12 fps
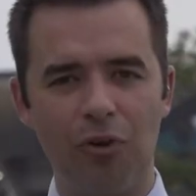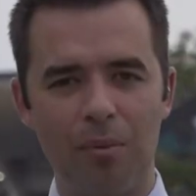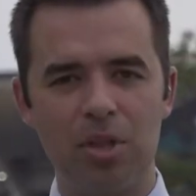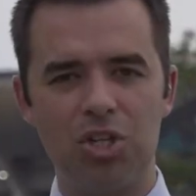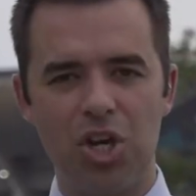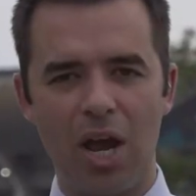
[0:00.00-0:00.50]

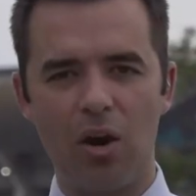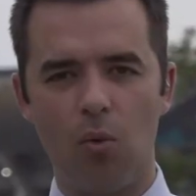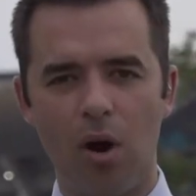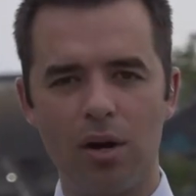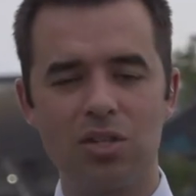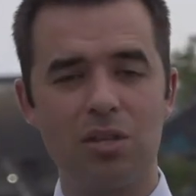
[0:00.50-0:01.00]
from the
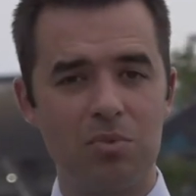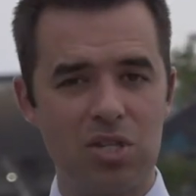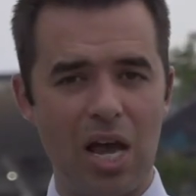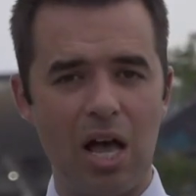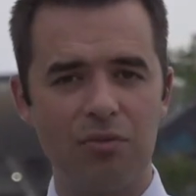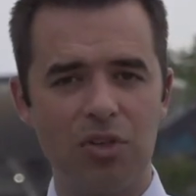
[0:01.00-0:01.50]
Jaguars
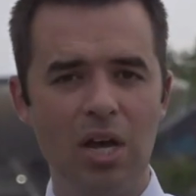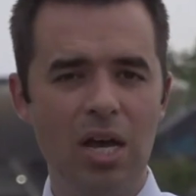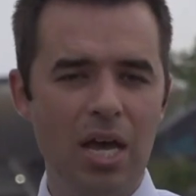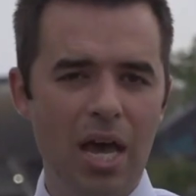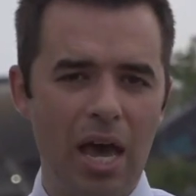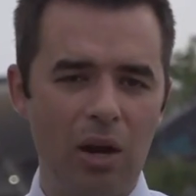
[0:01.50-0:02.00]
themselves,
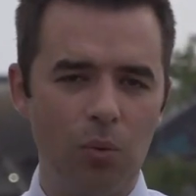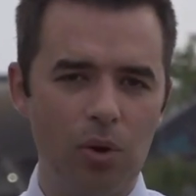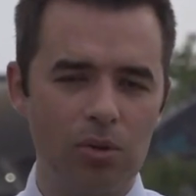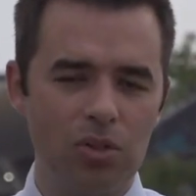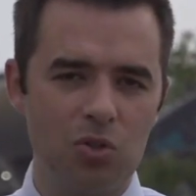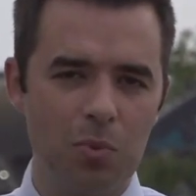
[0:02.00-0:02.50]
and we
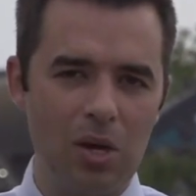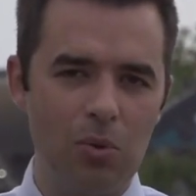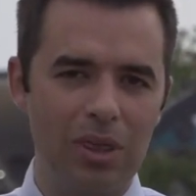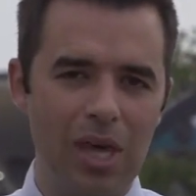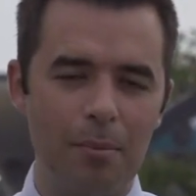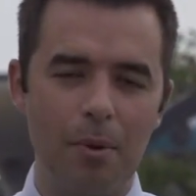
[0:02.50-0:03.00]
will speak
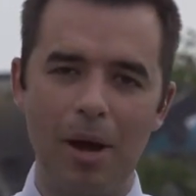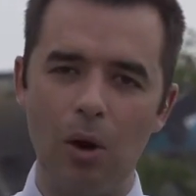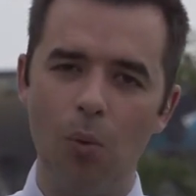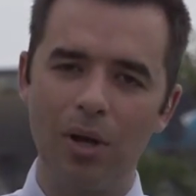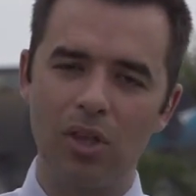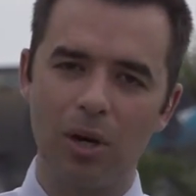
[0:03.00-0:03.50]
with them
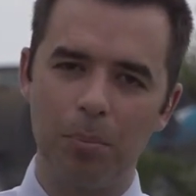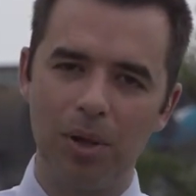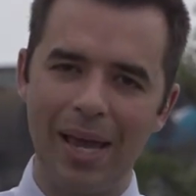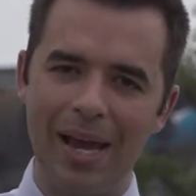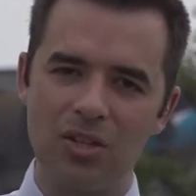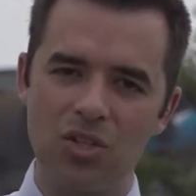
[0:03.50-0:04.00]
about what their
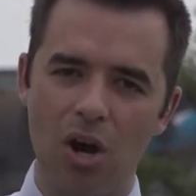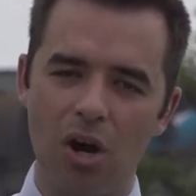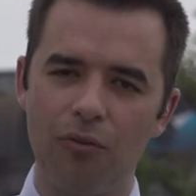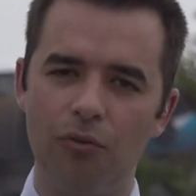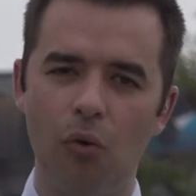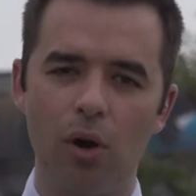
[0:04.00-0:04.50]
plans
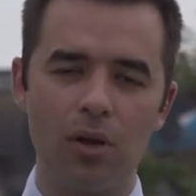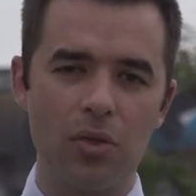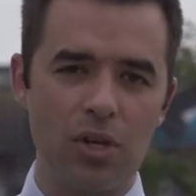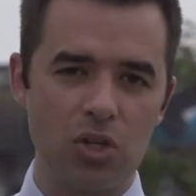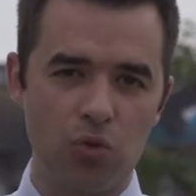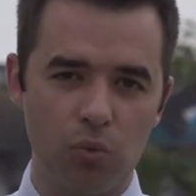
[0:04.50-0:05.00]
are for
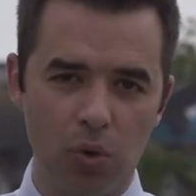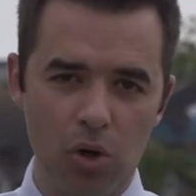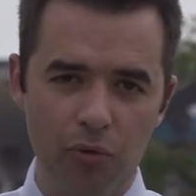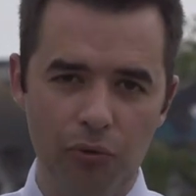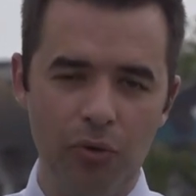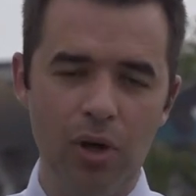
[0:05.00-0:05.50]
this
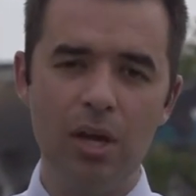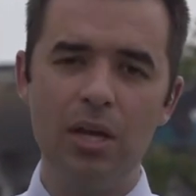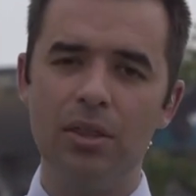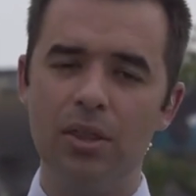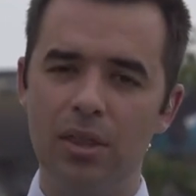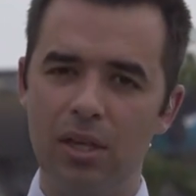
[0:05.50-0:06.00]
roof,
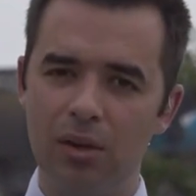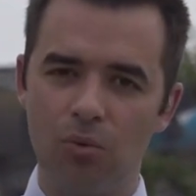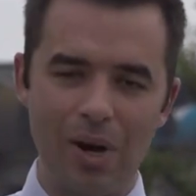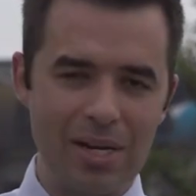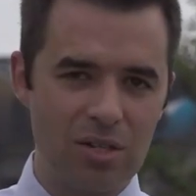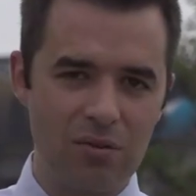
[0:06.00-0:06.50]
the
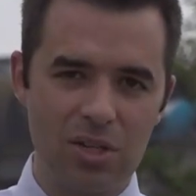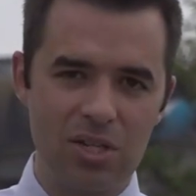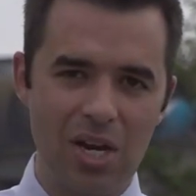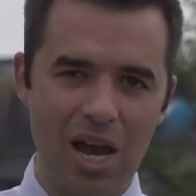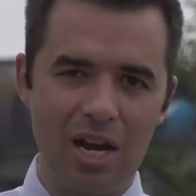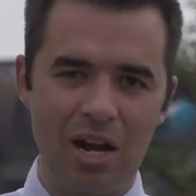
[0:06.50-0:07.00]
rest of the
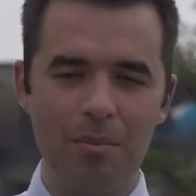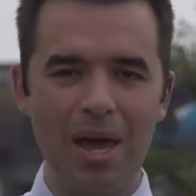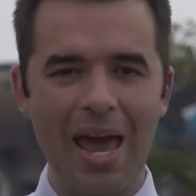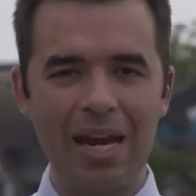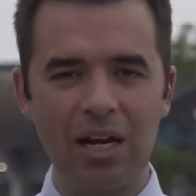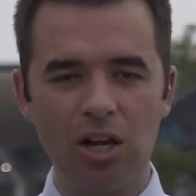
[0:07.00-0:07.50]
stadium,
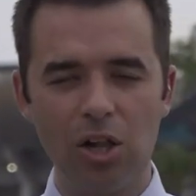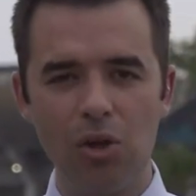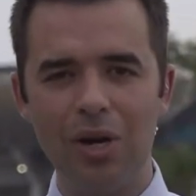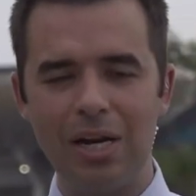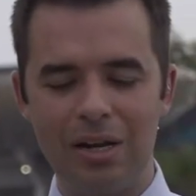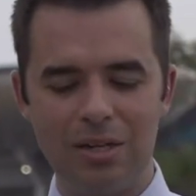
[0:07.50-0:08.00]
and
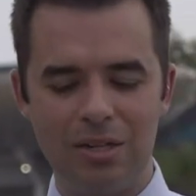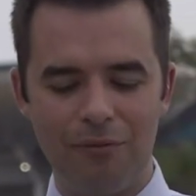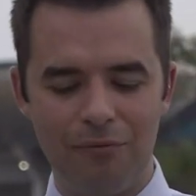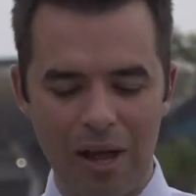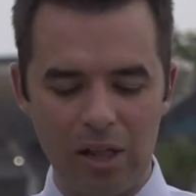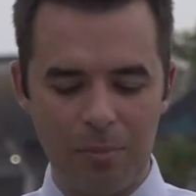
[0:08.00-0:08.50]
including
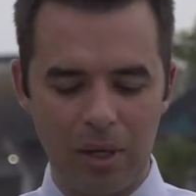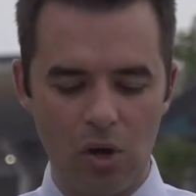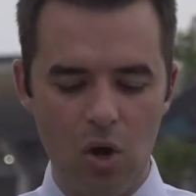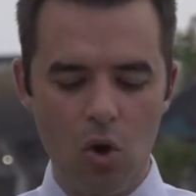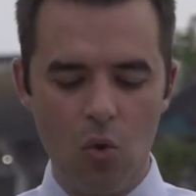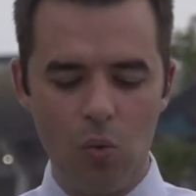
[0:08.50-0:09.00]
development
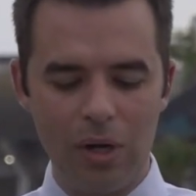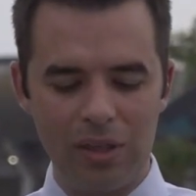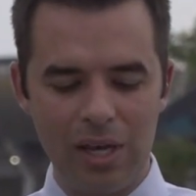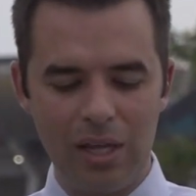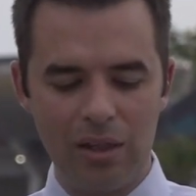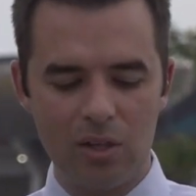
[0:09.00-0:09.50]

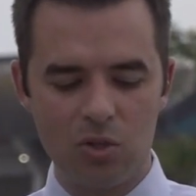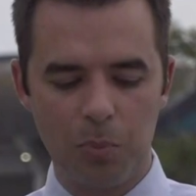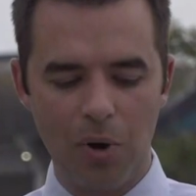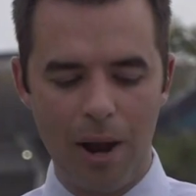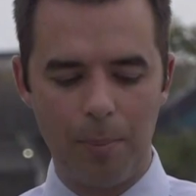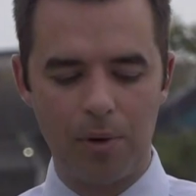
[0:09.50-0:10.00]
within this
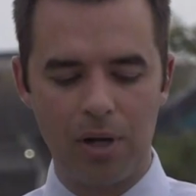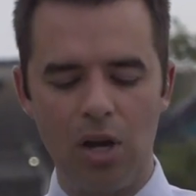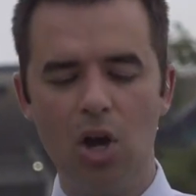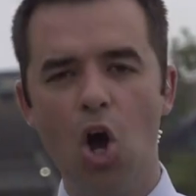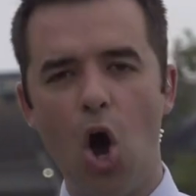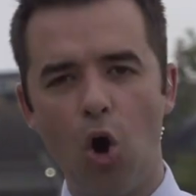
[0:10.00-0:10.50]
property
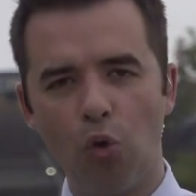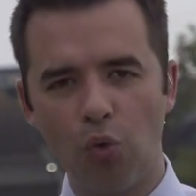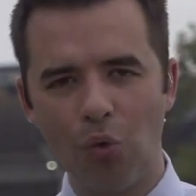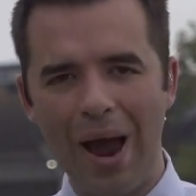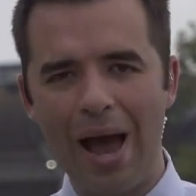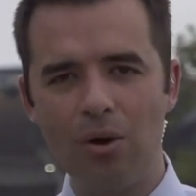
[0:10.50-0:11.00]

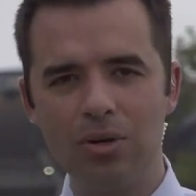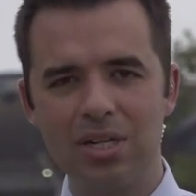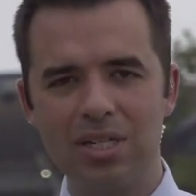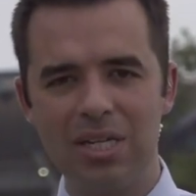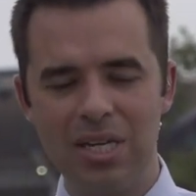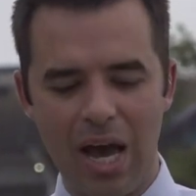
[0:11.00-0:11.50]
around
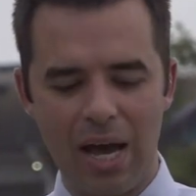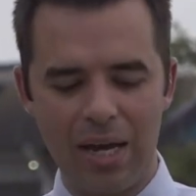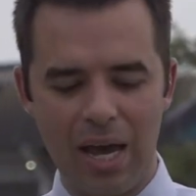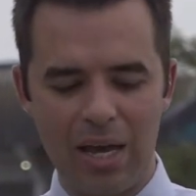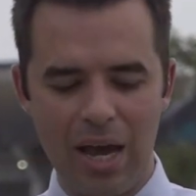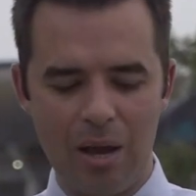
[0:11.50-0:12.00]

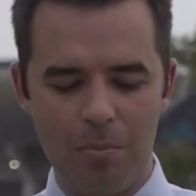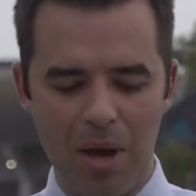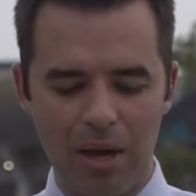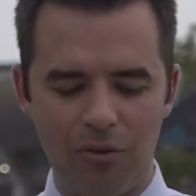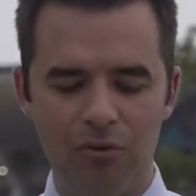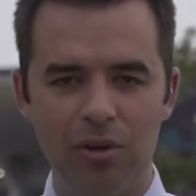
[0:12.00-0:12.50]
TIAA
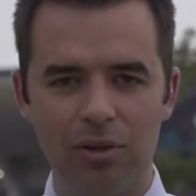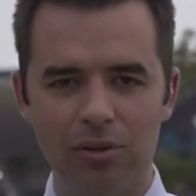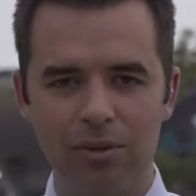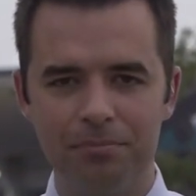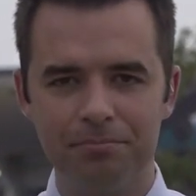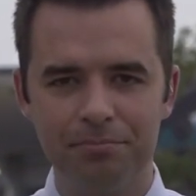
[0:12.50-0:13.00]
Bank Field.
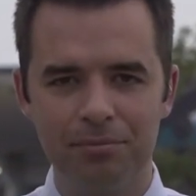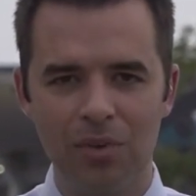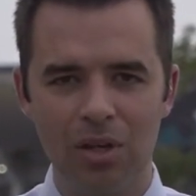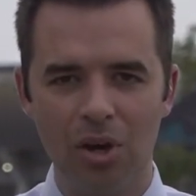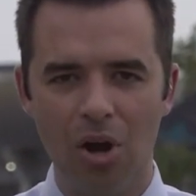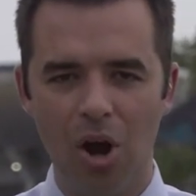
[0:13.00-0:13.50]

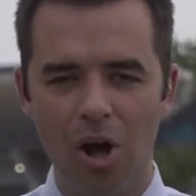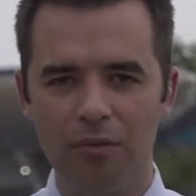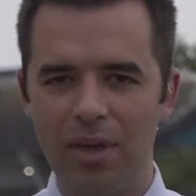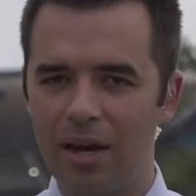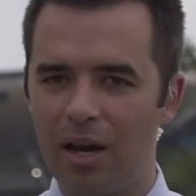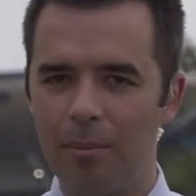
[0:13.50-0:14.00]
All
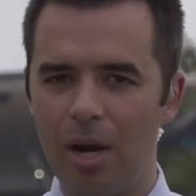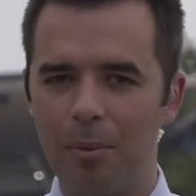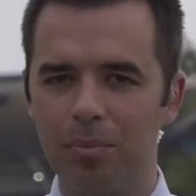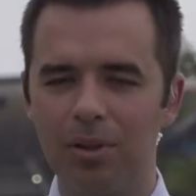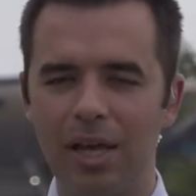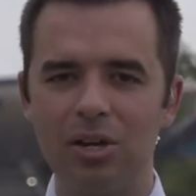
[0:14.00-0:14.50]
that coming
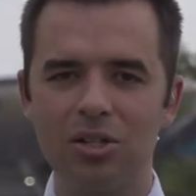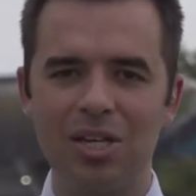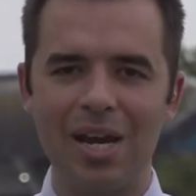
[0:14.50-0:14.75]
up later